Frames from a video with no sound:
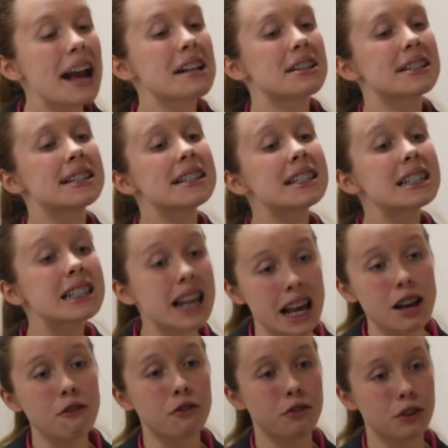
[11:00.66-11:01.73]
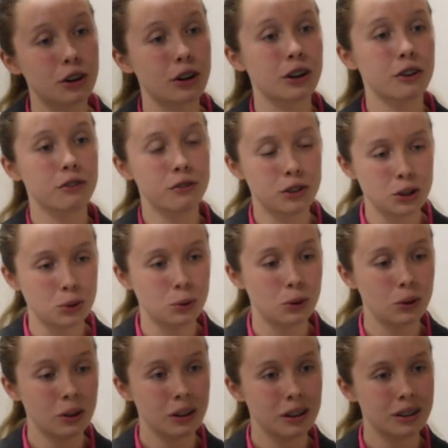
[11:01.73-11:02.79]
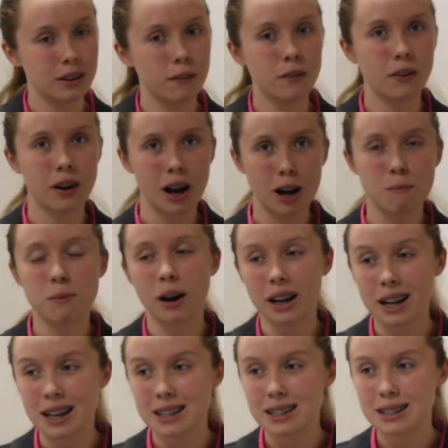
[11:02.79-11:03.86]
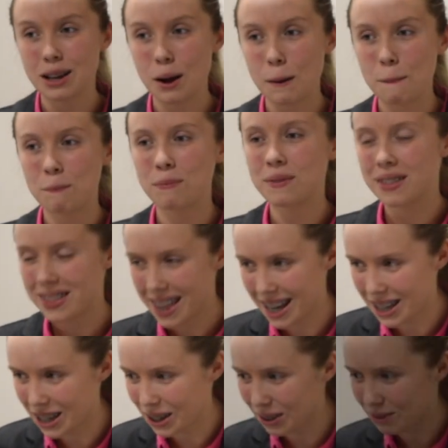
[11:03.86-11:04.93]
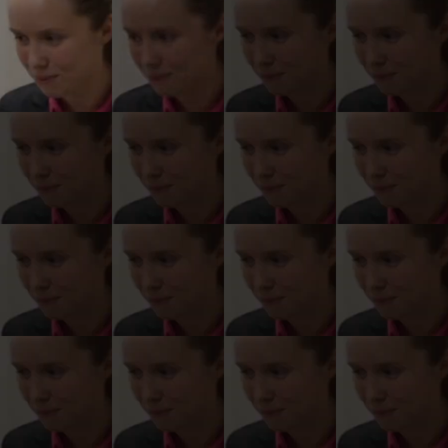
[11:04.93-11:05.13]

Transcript: and safer fuel for our bodies. Thank you.